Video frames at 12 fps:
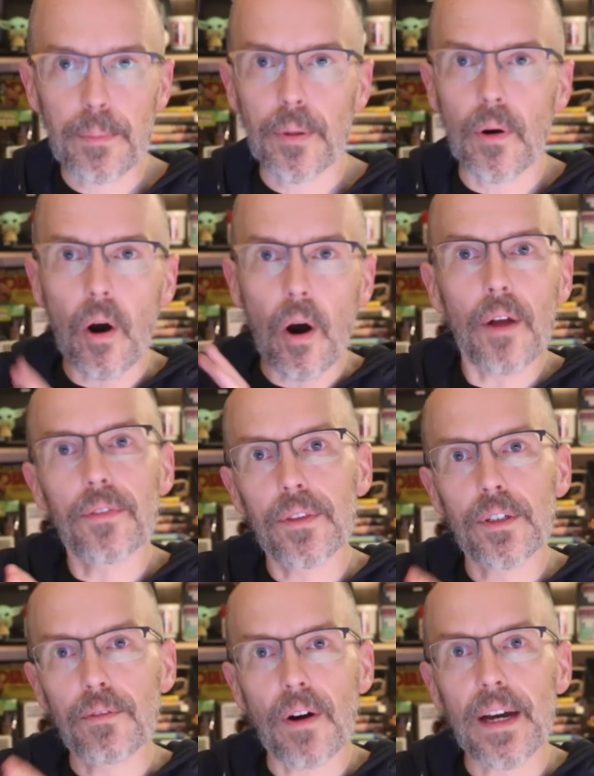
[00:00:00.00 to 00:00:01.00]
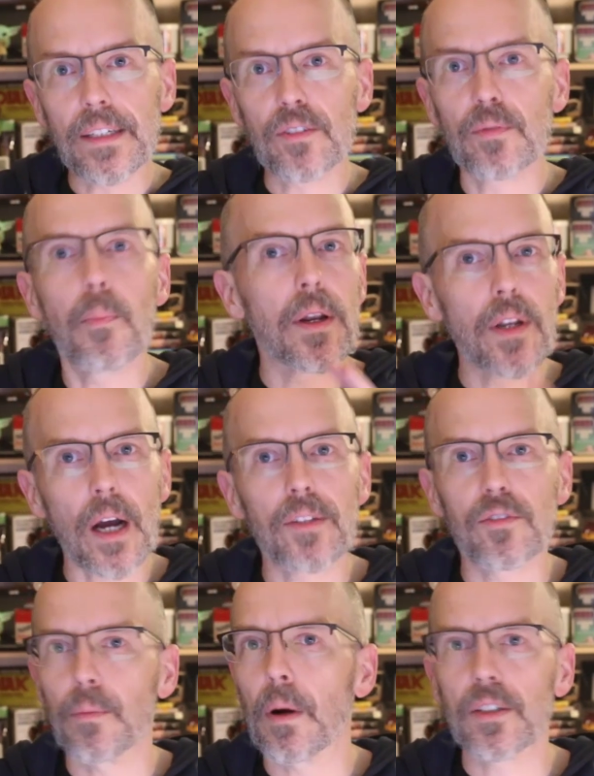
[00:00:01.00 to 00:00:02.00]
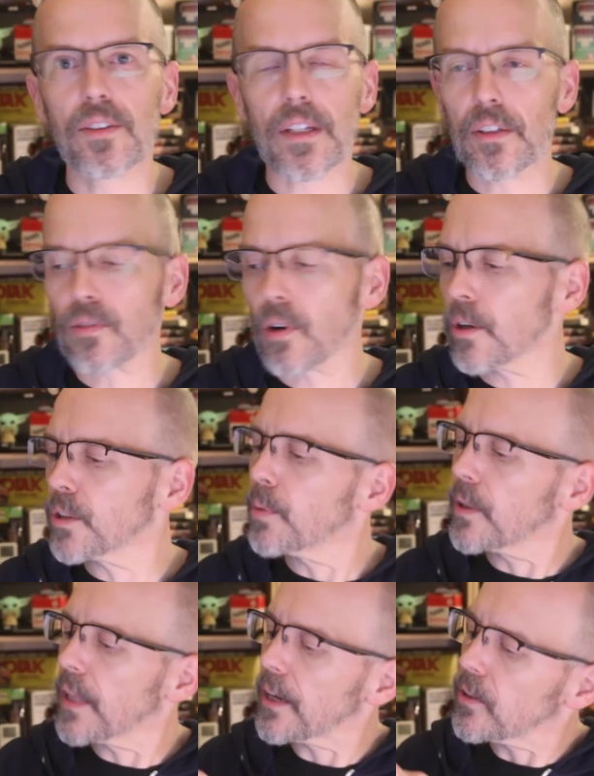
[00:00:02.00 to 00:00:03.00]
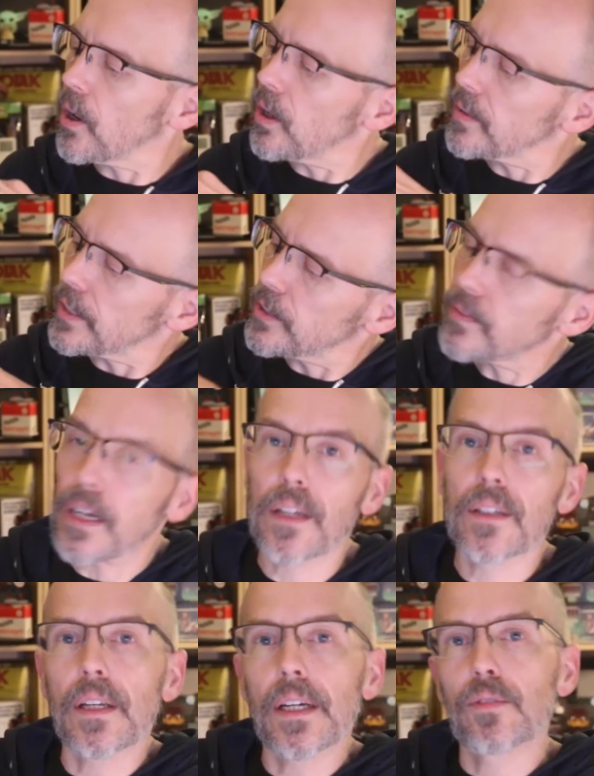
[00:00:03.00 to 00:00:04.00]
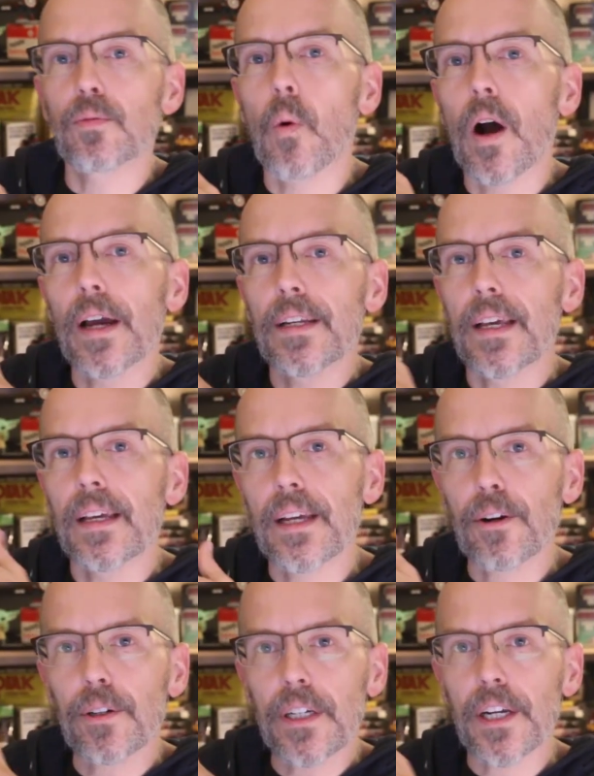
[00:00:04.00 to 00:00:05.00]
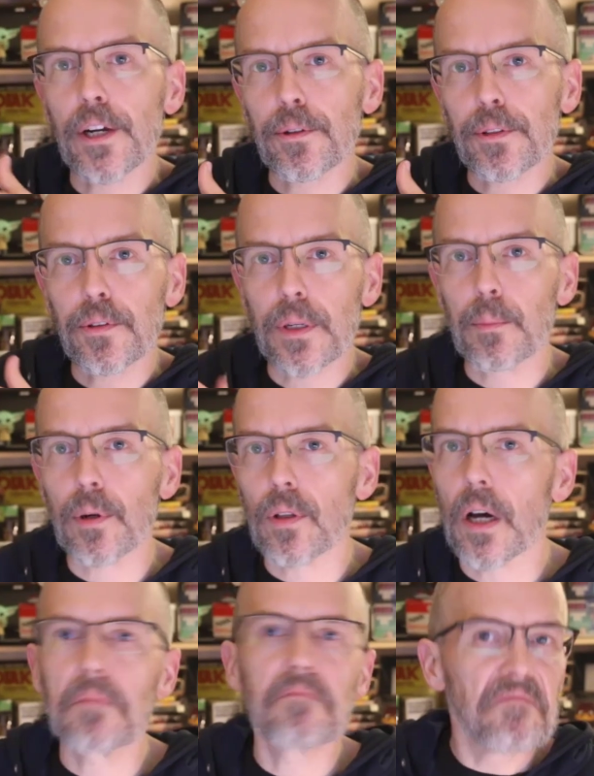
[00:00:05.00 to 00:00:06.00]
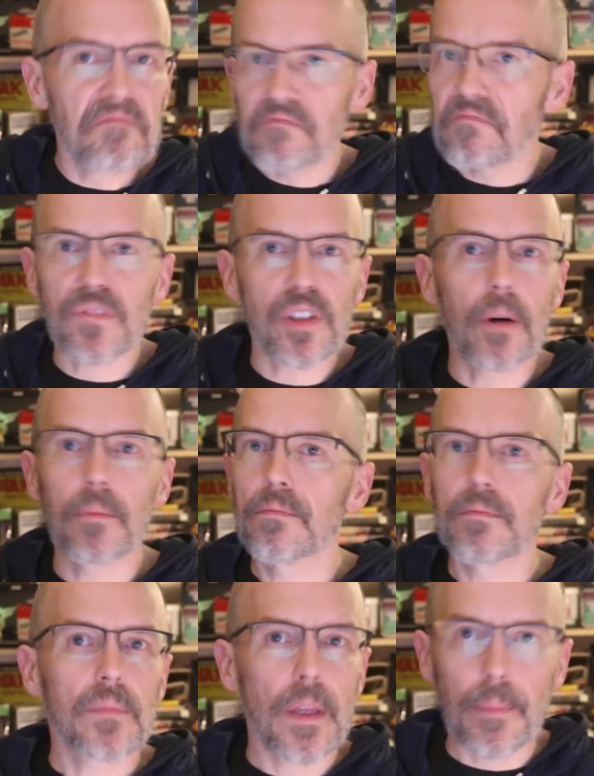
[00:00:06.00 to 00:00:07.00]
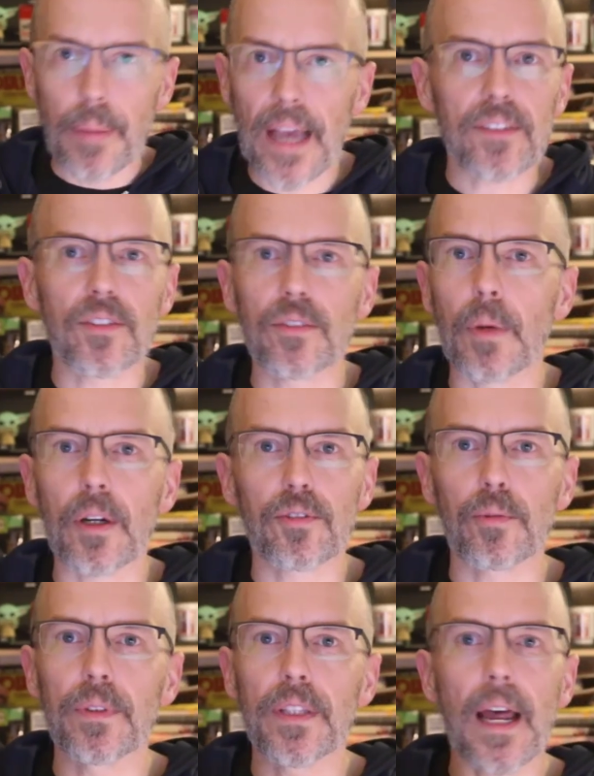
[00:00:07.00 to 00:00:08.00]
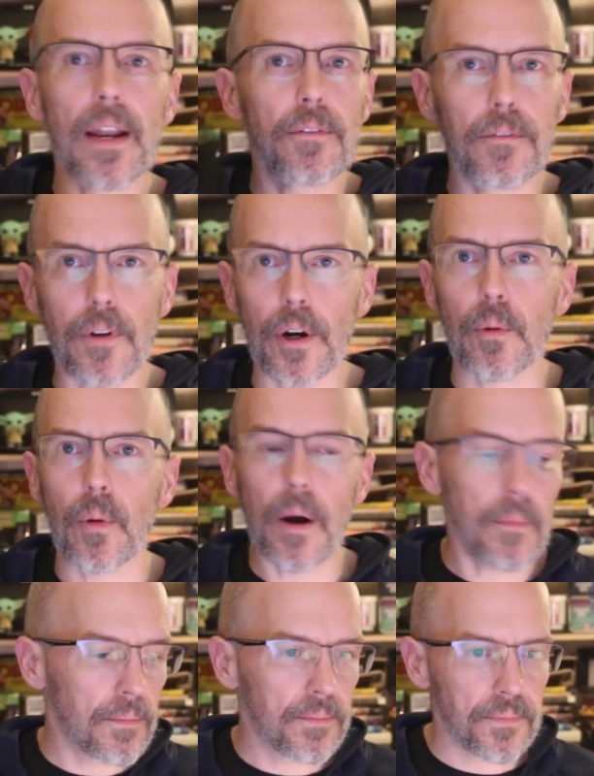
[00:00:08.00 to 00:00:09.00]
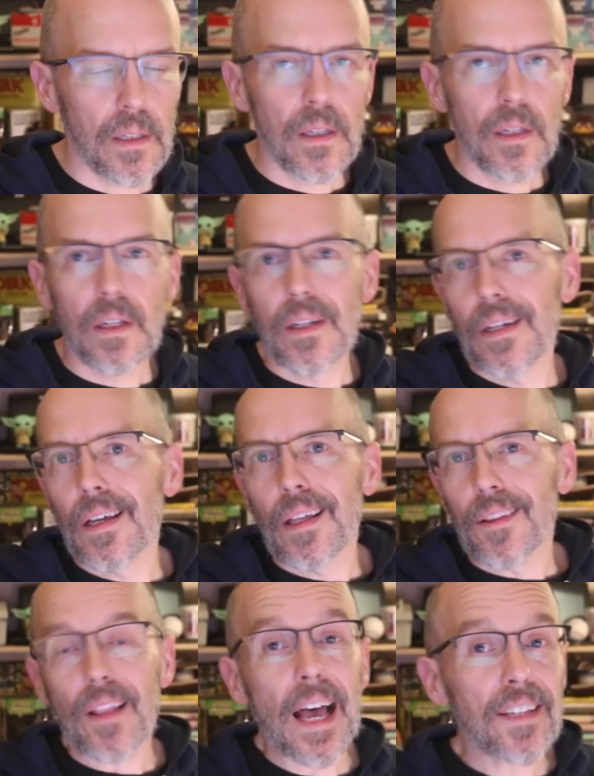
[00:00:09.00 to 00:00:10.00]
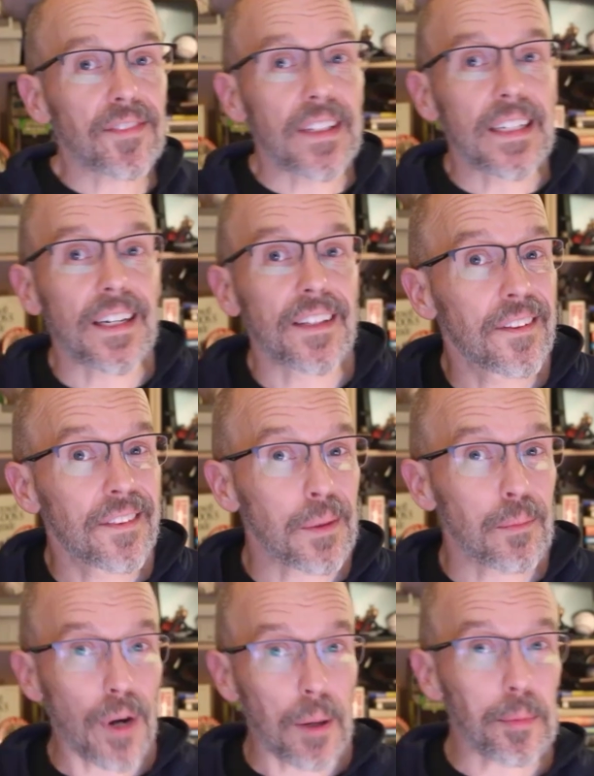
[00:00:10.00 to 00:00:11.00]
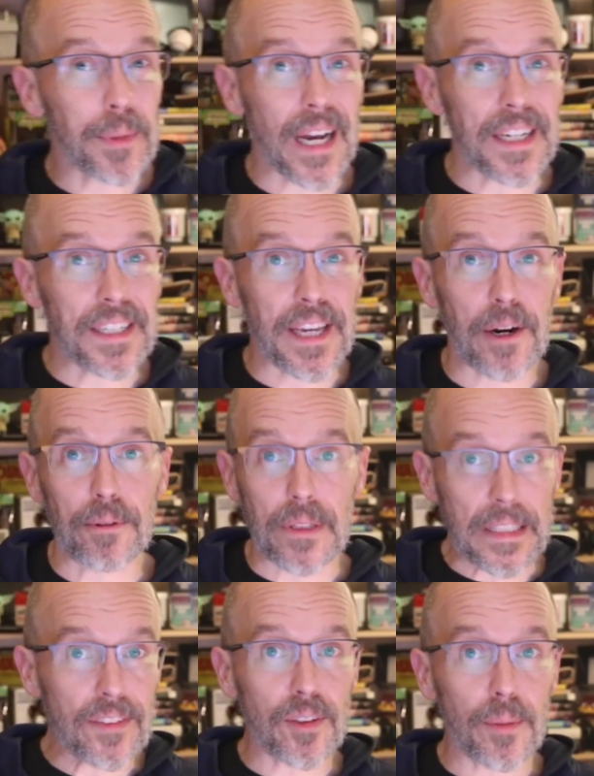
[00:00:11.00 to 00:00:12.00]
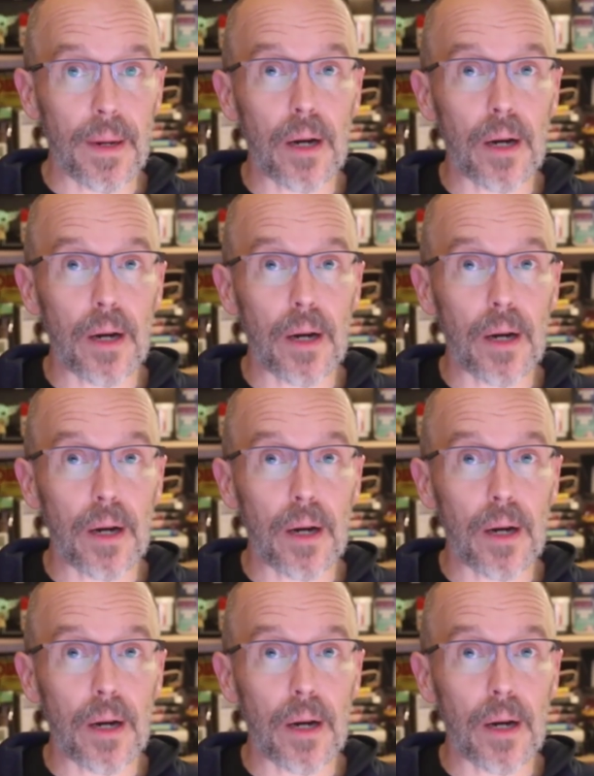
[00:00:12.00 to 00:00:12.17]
on the device, but not so much that it's hard to pull out at all. And you've got a nice wide area here that you can pull on. So it passes muster with that very well. The last thing, and the thing probably I care the least about, but